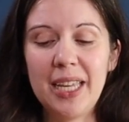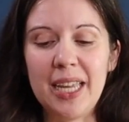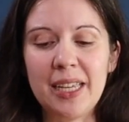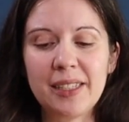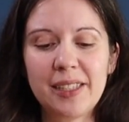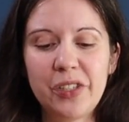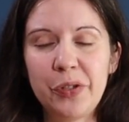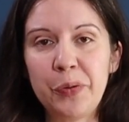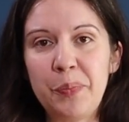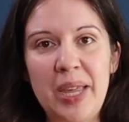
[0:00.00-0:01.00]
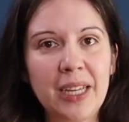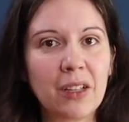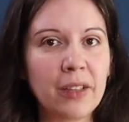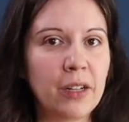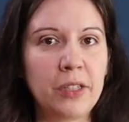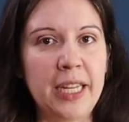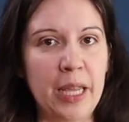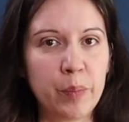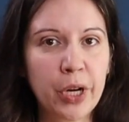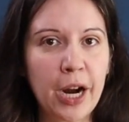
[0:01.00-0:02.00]
is to make a little
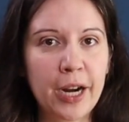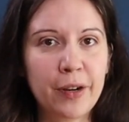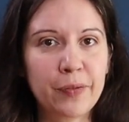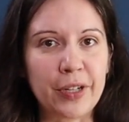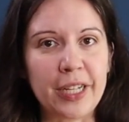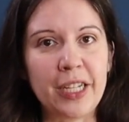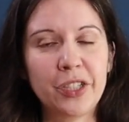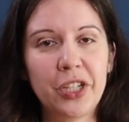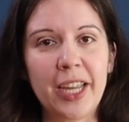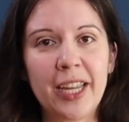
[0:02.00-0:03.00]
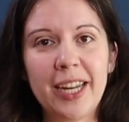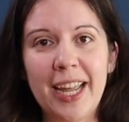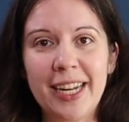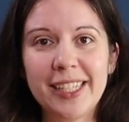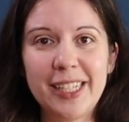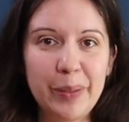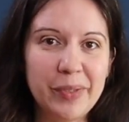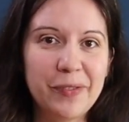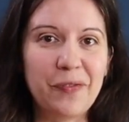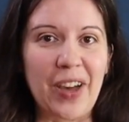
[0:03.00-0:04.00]
name card for each kid. And it
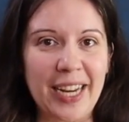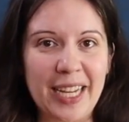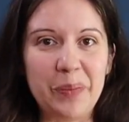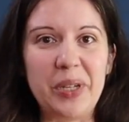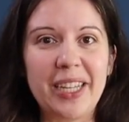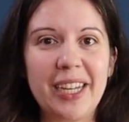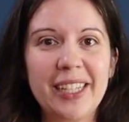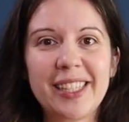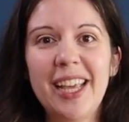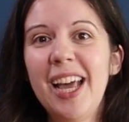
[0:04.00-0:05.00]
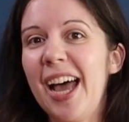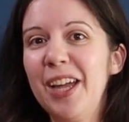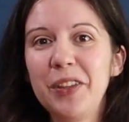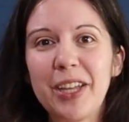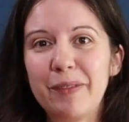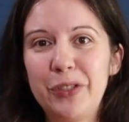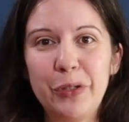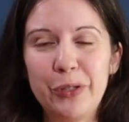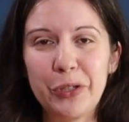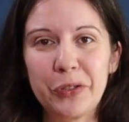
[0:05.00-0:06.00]
seems funny because I only have
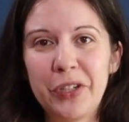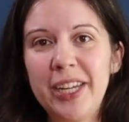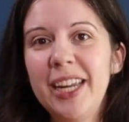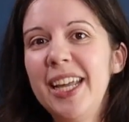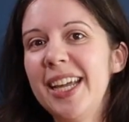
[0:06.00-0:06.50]
two children.